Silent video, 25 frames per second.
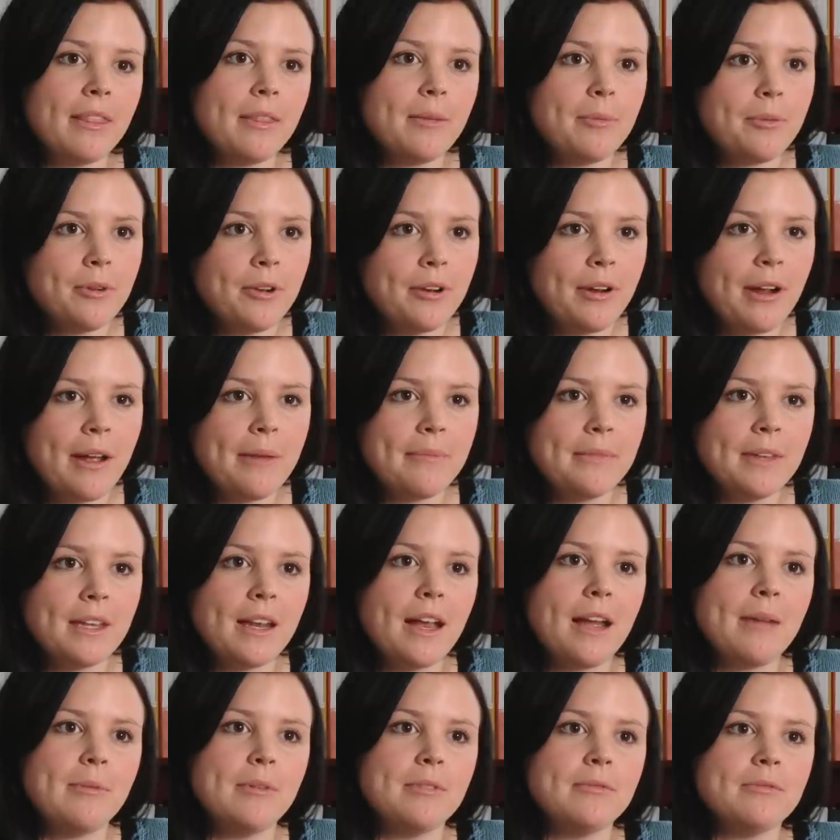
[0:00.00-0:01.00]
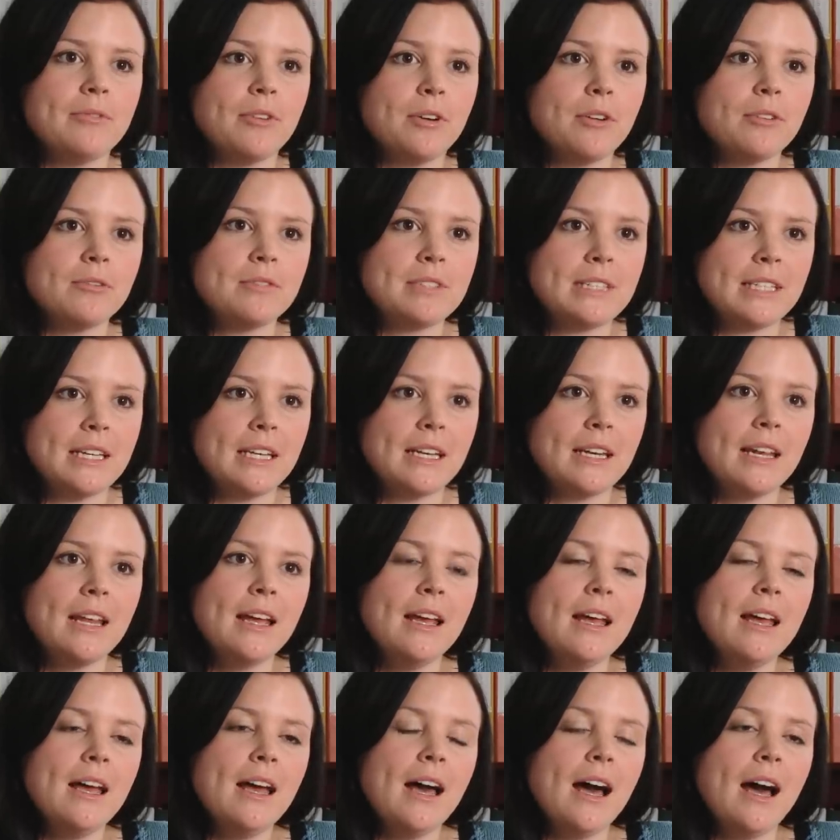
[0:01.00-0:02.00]
The program that I'm involved in
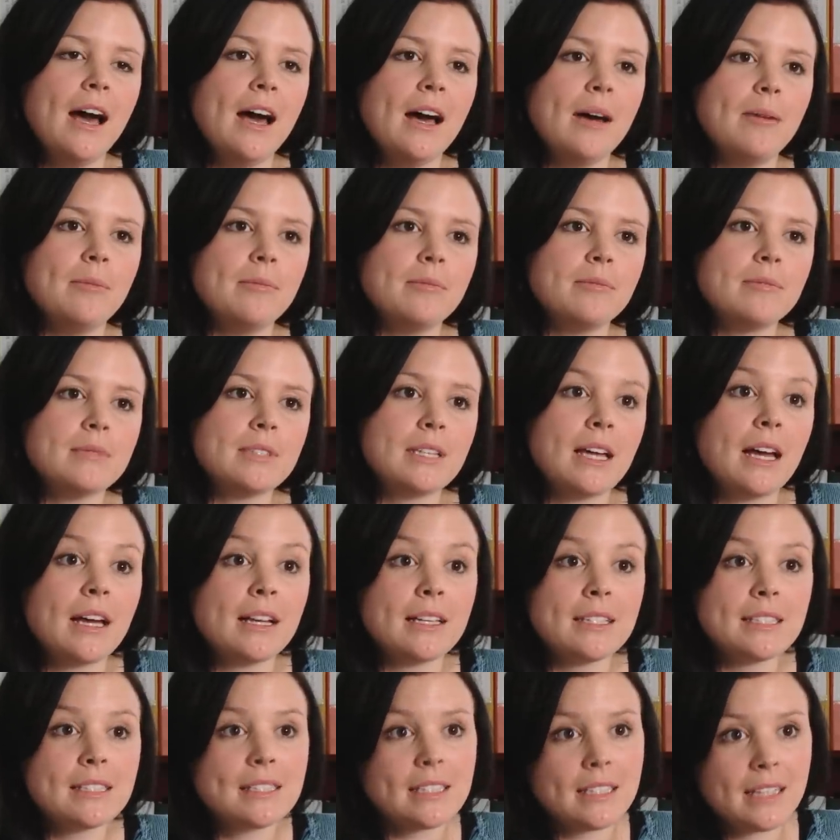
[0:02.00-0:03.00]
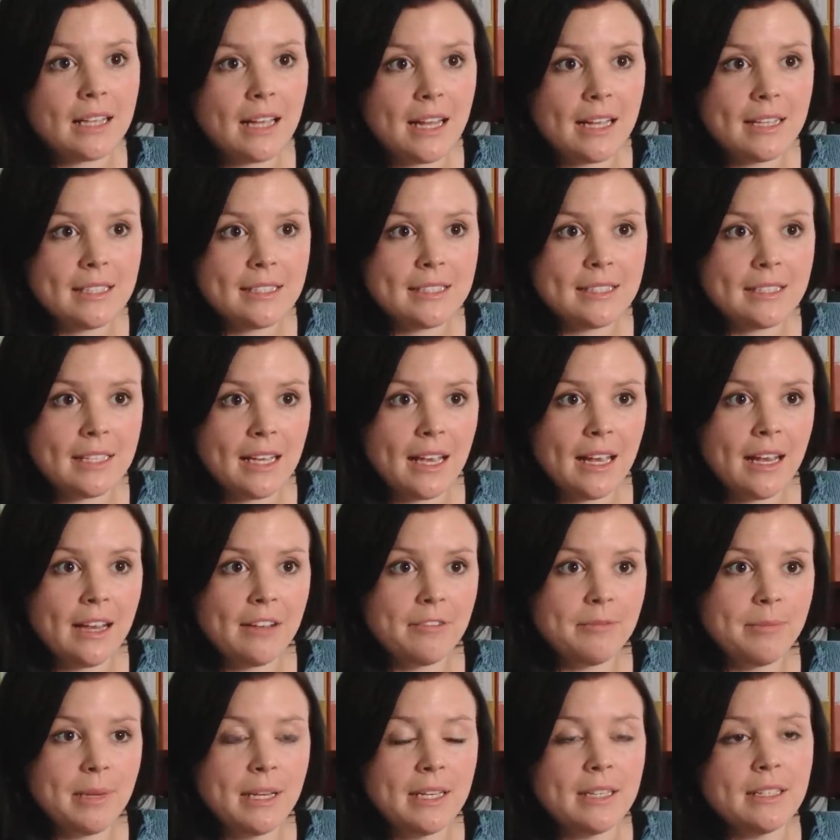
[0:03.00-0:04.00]
targets clients that
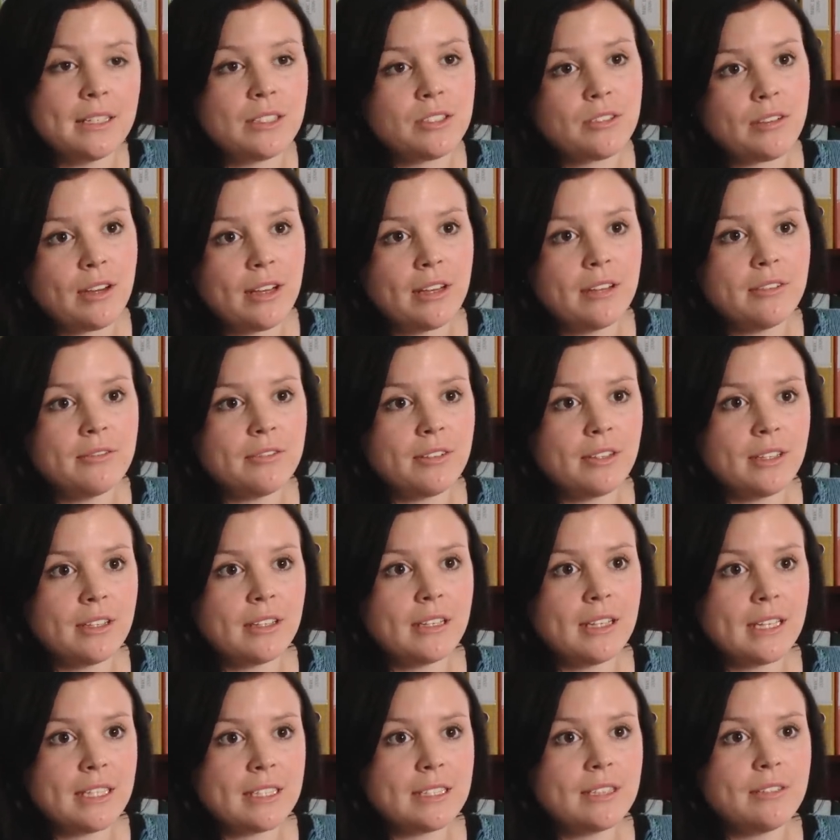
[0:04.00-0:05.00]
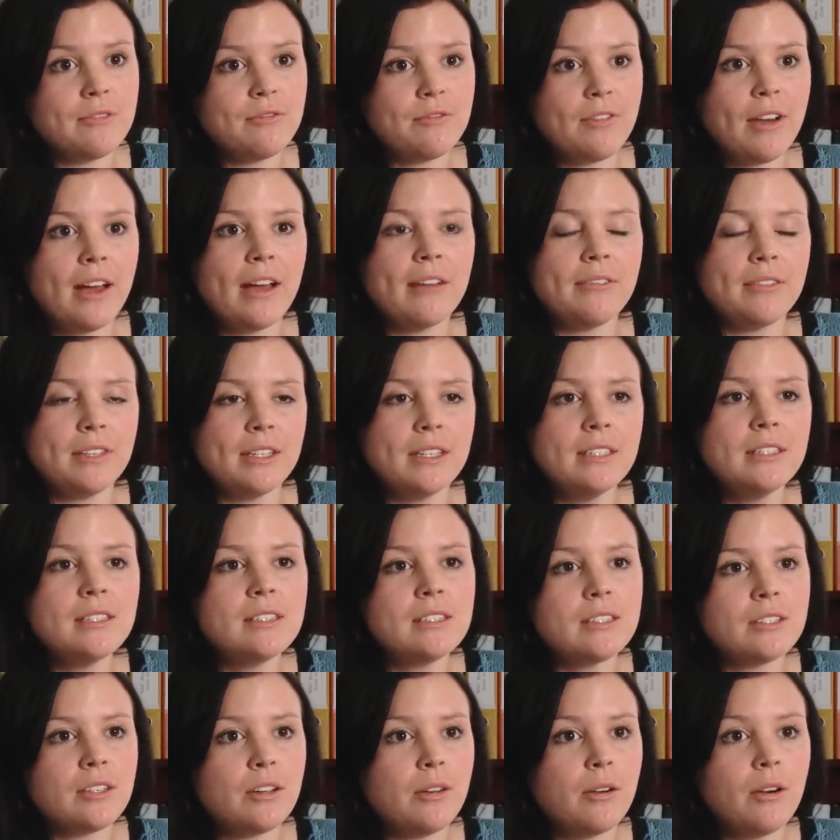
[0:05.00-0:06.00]
have been in Australia for less than 5
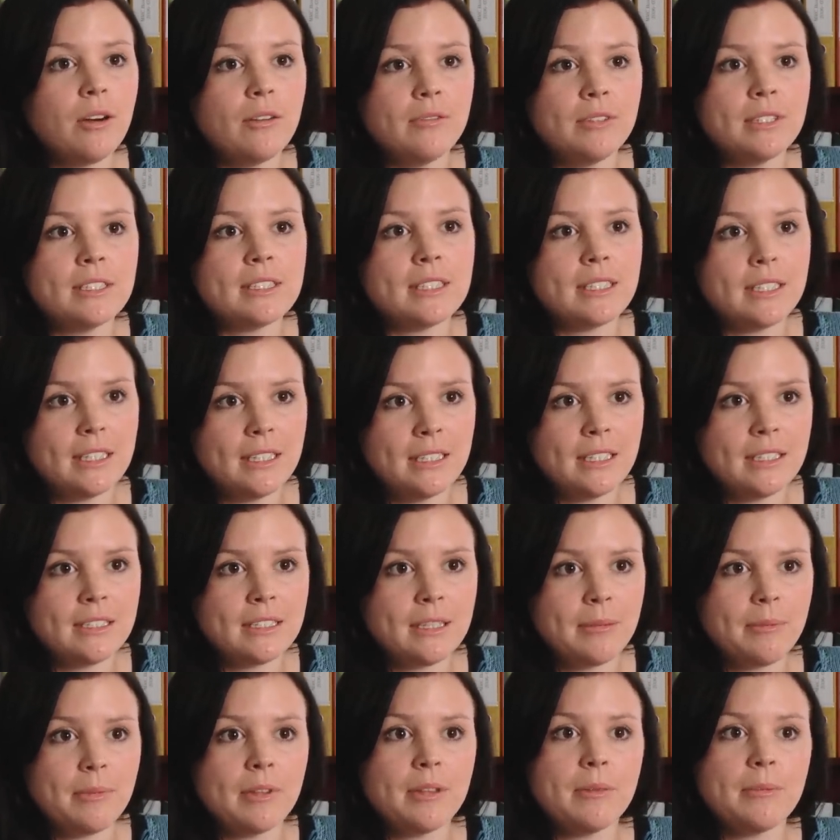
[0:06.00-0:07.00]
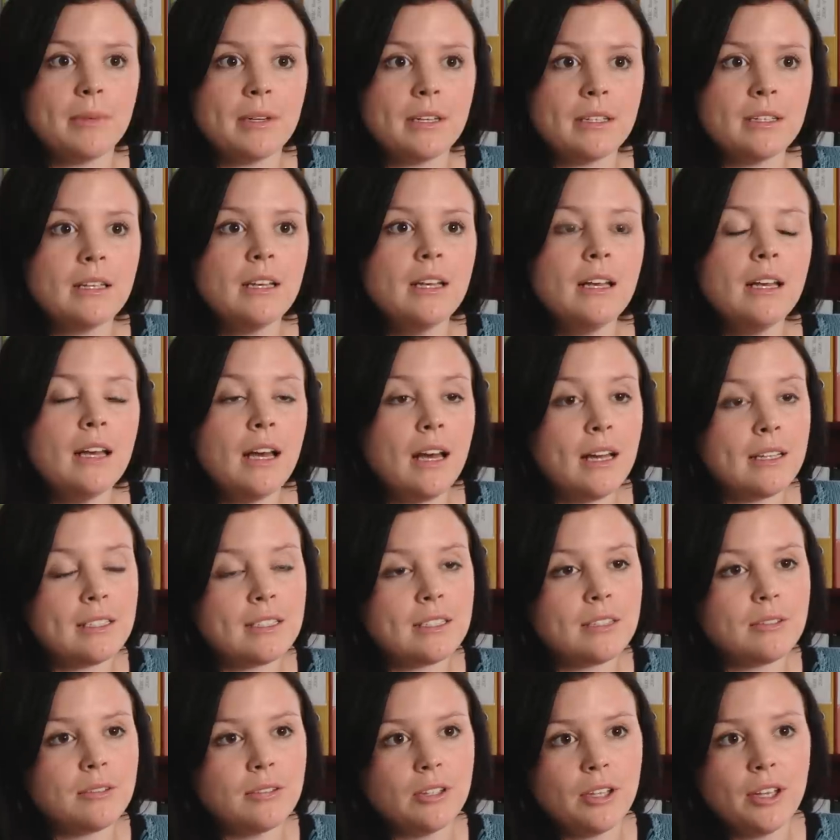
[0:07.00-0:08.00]
years, so obviously some of them are
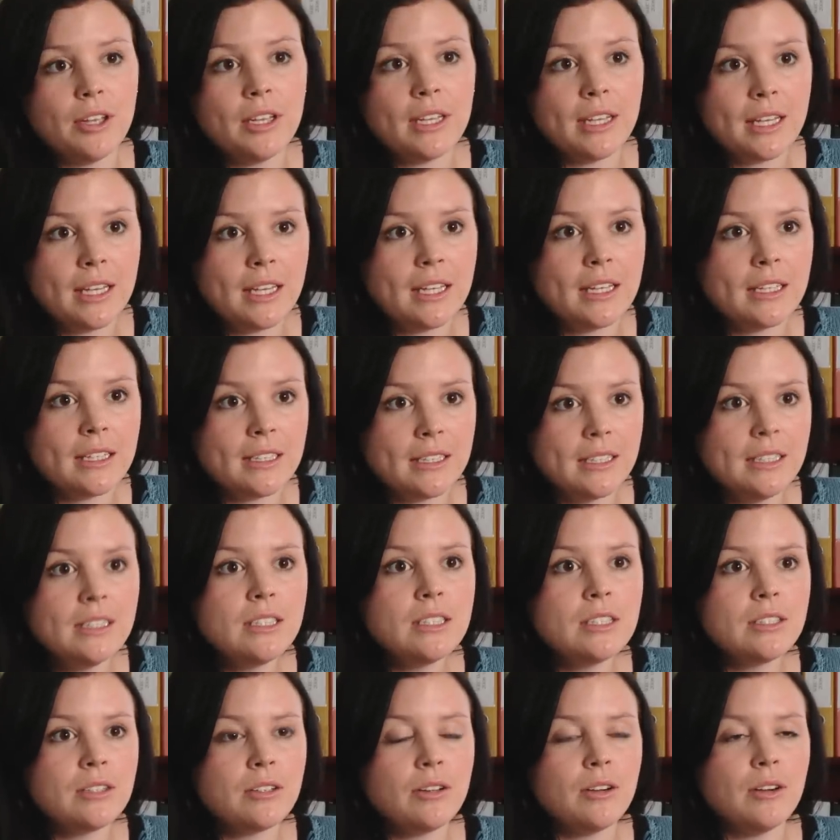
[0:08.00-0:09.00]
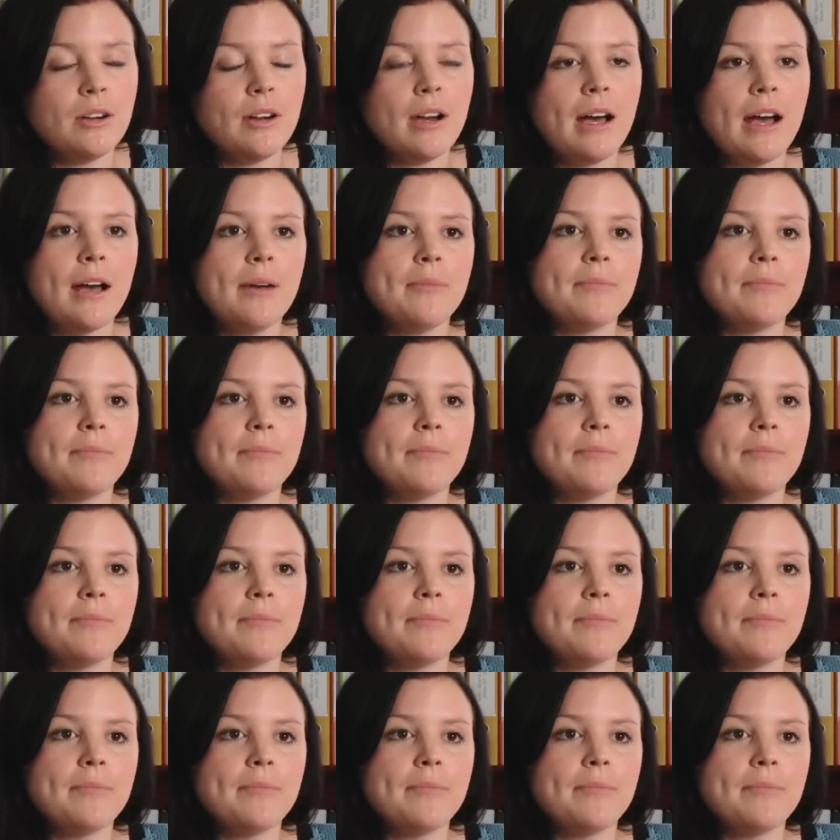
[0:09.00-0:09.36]
still learning English or